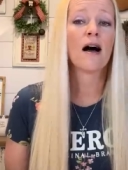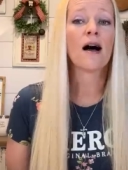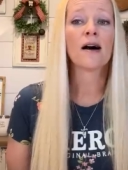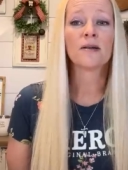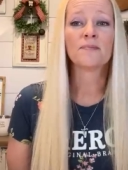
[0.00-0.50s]

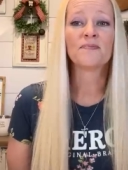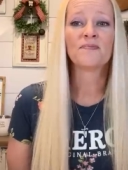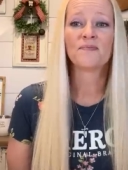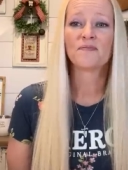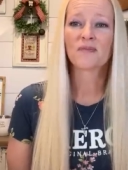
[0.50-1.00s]

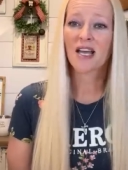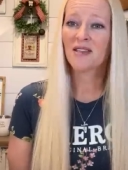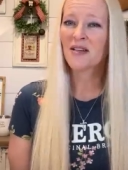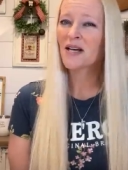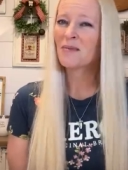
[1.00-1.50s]
Um, I
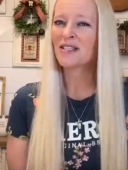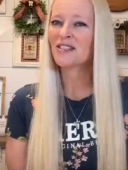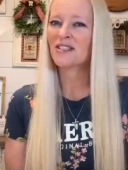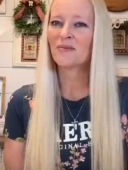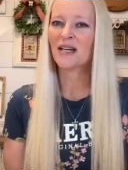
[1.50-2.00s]
think I
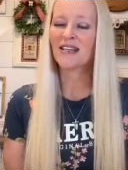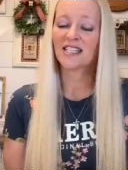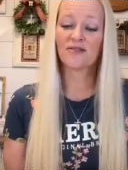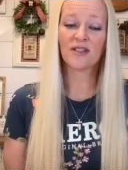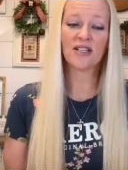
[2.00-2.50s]
mentioned in my
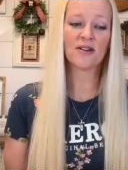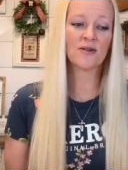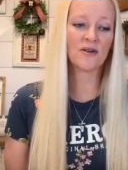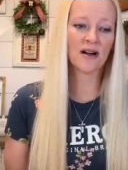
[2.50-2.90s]
last video,